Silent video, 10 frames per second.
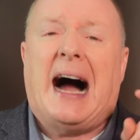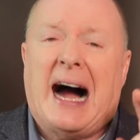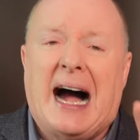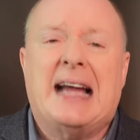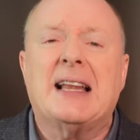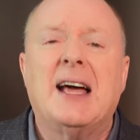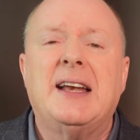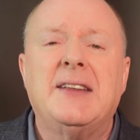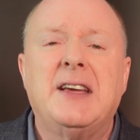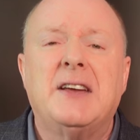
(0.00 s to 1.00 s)

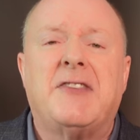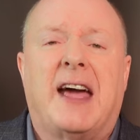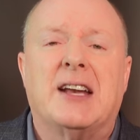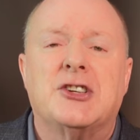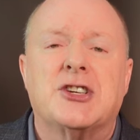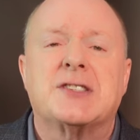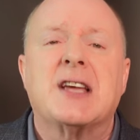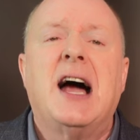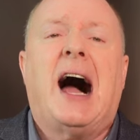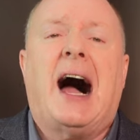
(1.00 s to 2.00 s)
highlighting the advantages,
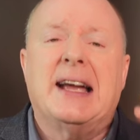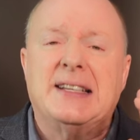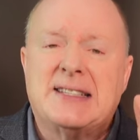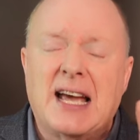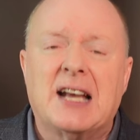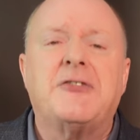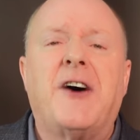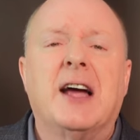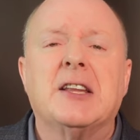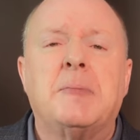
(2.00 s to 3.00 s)

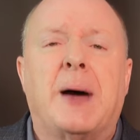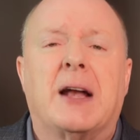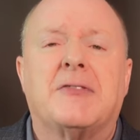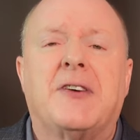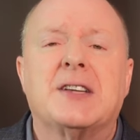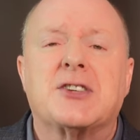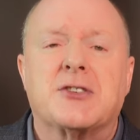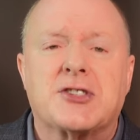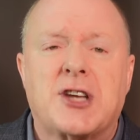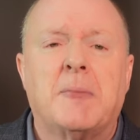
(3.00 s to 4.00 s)
identifying the benefits are
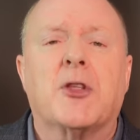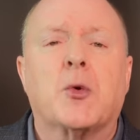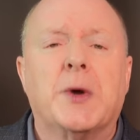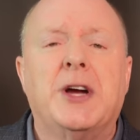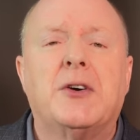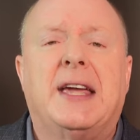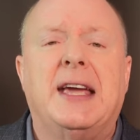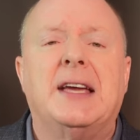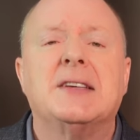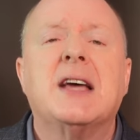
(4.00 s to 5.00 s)
some of the real
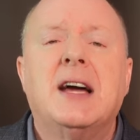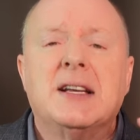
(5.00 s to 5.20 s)
keys